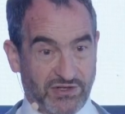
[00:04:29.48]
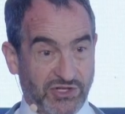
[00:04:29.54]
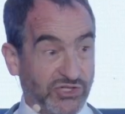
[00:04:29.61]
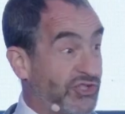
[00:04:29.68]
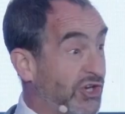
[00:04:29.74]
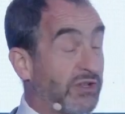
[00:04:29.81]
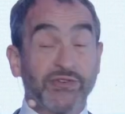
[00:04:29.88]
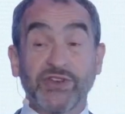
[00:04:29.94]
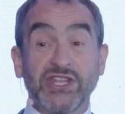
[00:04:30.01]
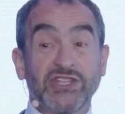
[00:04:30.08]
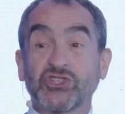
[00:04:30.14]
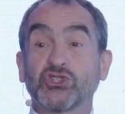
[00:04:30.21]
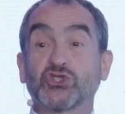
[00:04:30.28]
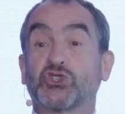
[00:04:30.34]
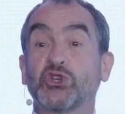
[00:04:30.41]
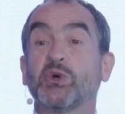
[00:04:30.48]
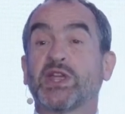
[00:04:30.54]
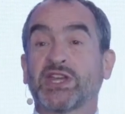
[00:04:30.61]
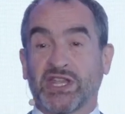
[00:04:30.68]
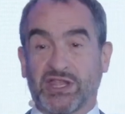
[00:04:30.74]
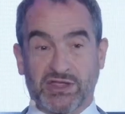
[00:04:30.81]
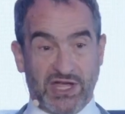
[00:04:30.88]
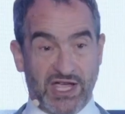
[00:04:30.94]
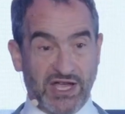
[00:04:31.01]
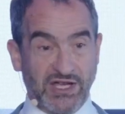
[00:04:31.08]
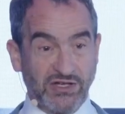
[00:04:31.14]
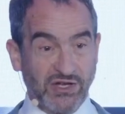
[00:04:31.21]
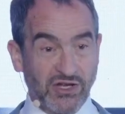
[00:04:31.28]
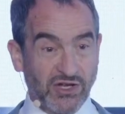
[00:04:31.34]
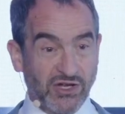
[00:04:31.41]
You don't even need to do anything
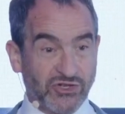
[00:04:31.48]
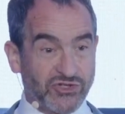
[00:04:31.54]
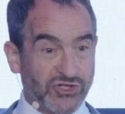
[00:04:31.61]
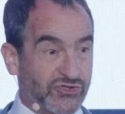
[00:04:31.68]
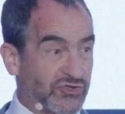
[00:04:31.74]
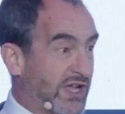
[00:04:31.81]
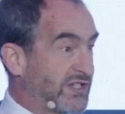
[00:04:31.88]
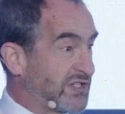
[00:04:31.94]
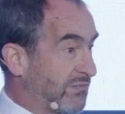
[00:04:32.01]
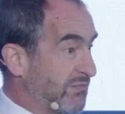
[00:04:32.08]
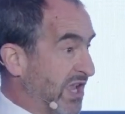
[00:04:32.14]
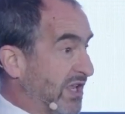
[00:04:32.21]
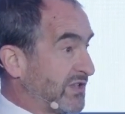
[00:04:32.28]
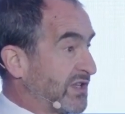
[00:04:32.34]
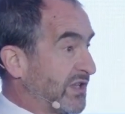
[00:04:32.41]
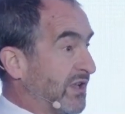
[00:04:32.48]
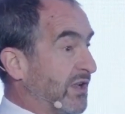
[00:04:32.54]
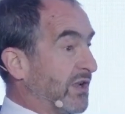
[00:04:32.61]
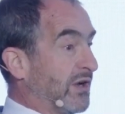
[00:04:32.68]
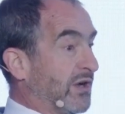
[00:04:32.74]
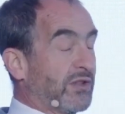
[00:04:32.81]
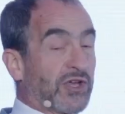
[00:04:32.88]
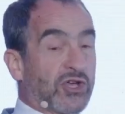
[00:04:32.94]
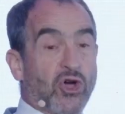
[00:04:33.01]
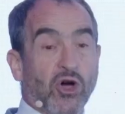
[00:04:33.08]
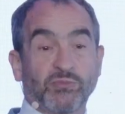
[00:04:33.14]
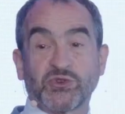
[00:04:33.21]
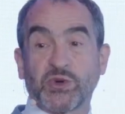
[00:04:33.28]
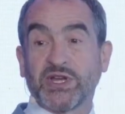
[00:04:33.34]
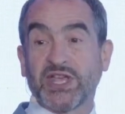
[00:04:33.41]
to try to meet the
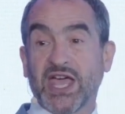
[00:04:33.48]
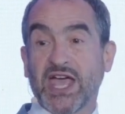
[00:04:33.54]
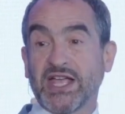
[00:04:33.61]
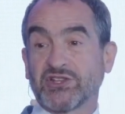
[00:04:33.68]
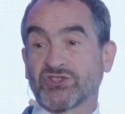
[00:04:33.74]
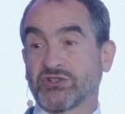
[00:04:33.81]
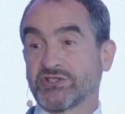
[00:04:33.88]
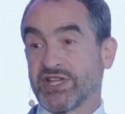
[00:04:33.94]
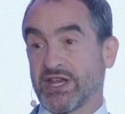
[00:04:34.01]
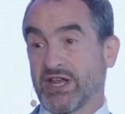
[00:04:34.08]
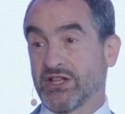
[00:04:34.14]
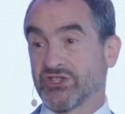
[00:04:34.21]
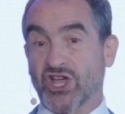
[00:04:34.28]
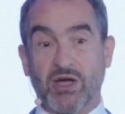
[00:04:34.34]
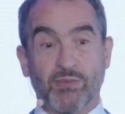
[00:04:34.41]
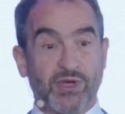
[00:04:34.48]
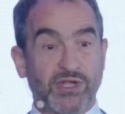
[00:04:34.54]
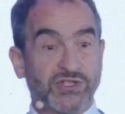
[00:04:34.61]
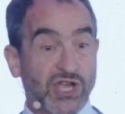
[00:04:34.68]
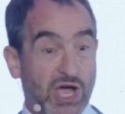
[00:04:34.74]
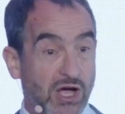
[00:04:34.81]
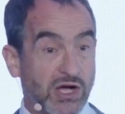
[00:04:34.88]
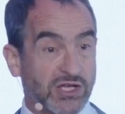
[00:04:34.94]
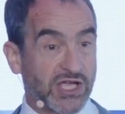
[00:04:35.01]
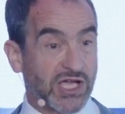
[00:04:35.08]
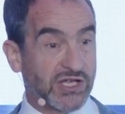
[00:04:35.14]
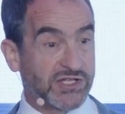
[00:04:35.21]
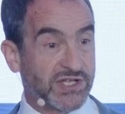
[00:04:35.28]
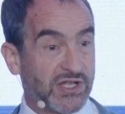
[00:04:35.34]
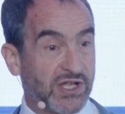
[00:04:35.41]
COP28 Sultan Al-Jaber
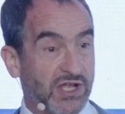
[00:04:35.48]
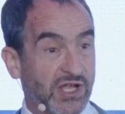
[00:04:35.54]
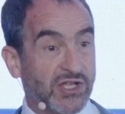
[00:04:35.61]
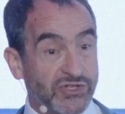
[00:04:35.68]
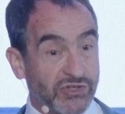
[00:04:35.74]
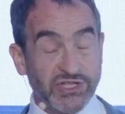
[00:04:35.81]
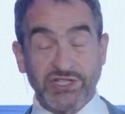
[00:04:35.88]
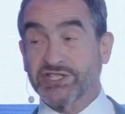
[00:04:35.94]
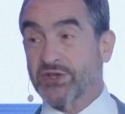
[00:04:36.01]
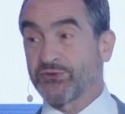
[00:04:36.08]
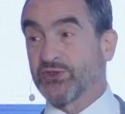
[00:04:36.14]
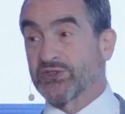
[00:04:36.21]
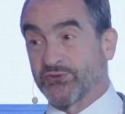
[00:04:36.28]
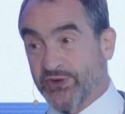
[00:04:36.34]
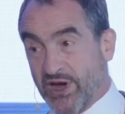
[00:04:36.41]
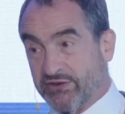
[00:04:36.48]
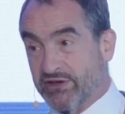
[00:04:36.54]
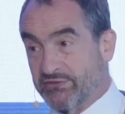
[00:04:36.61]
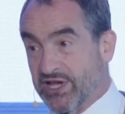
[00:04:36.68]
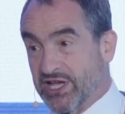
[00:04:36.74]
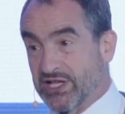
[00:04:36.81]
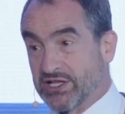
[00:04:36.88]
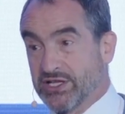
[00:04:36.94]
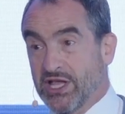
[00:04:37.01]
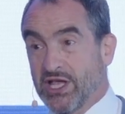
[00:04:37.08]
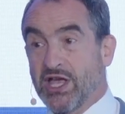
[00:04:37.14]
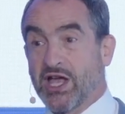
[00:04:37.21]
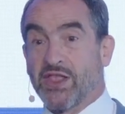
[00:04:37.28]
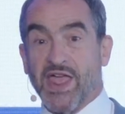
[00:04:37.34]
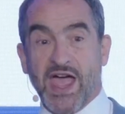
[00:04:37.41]
target. So this stuff is very real,
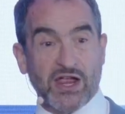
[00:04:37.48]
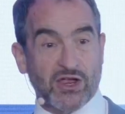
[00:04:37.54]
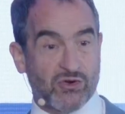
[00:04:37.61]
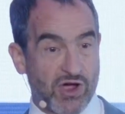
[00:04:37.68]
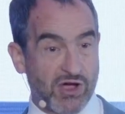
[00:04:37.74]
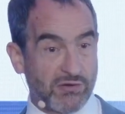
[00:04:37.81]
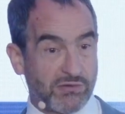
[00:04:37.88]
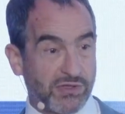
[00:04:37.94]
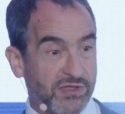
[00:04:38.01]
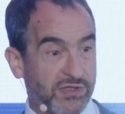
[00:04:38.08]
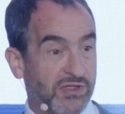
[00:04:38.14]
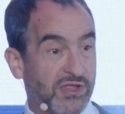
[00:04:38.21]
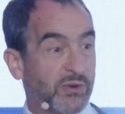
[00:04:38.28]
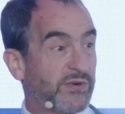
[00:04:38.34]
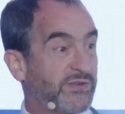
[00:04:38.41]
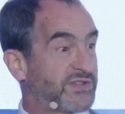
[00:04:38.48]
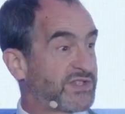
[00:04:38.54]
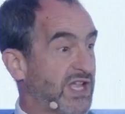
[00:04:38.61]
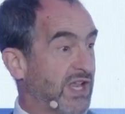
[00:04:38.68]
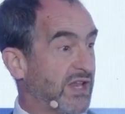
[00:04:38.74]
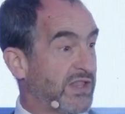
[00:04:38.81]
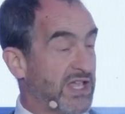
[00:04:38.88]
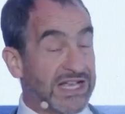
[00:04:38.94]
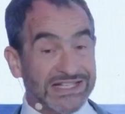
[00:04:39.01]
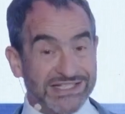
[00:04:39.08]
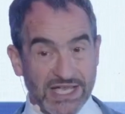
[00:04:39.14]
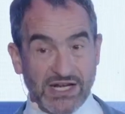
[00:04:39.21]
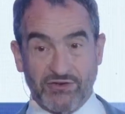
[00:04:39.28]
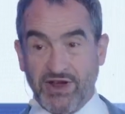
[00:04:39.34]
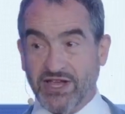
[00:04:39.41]
and that growth that we've seen, the
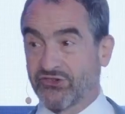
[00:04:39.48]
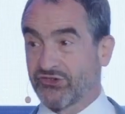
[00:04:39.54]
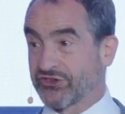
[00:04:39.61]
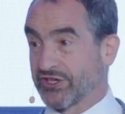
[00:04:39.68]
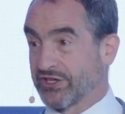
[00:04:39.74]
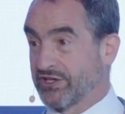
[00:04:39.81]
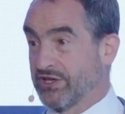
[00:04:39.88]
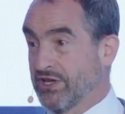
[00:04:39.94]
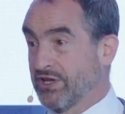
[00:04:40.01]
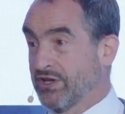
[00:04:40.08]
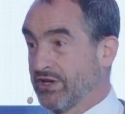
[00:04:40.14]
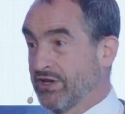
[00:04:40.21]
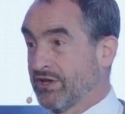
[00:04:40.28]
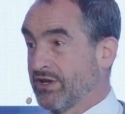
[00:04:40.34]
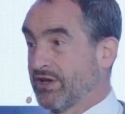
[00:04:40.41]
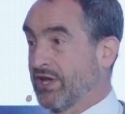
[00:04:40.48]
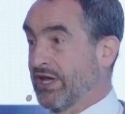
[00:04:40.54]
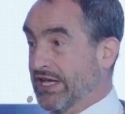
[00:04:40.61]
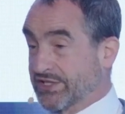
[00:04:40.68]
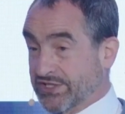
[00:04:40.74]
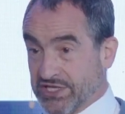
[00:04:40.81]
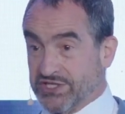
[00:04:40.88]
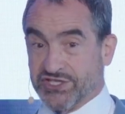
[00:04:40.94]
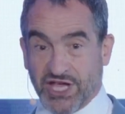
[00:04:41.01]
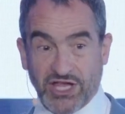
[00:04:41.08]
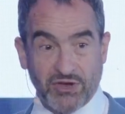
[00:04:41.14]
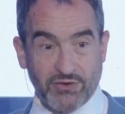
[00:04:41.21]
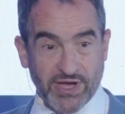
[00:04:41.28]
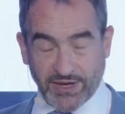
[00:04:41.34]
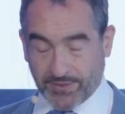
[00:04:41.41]
acceleration, is
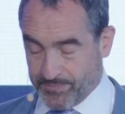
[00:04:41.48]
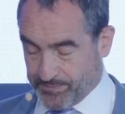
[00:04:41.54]
continuing.